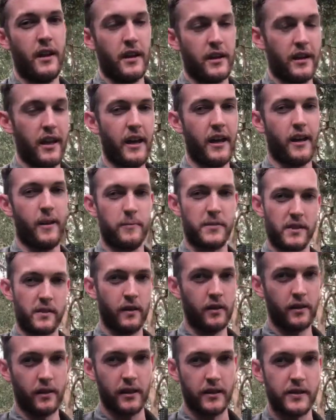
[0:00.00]
Yeah,
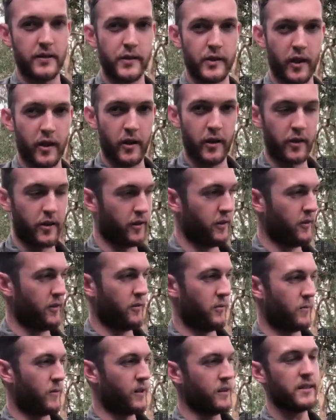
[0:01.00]
absolutely. So
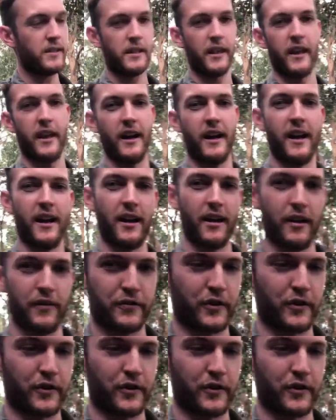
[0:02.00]
whilst they are, of